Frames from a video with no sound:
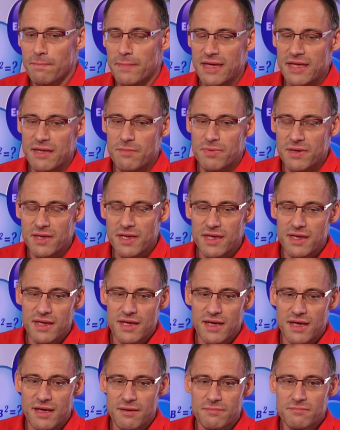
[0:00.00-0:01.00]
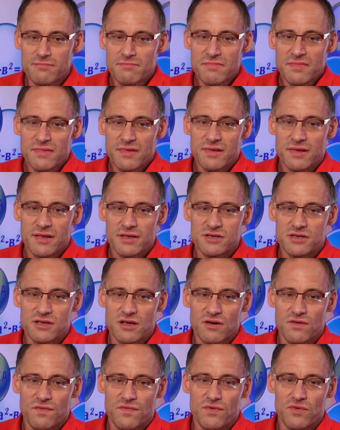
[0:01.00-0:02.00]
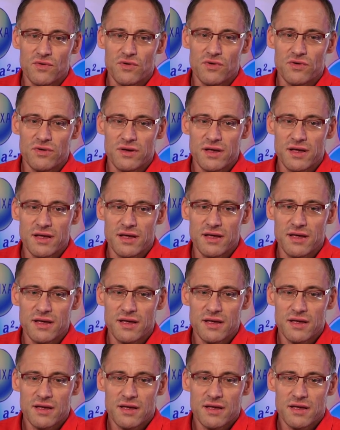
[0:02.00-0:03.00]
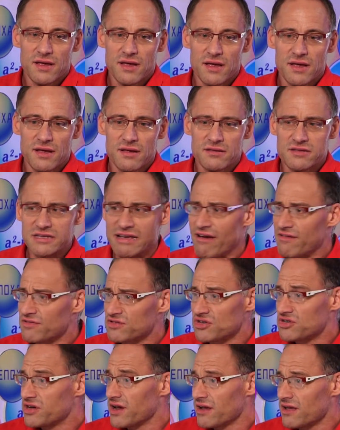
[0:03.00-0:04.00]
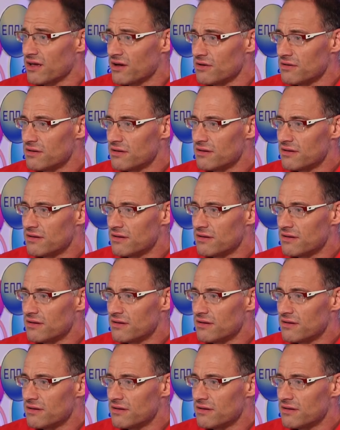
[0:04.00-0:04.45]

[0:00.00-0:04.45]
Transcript: Maybe, let's go for Taras Shevchenko.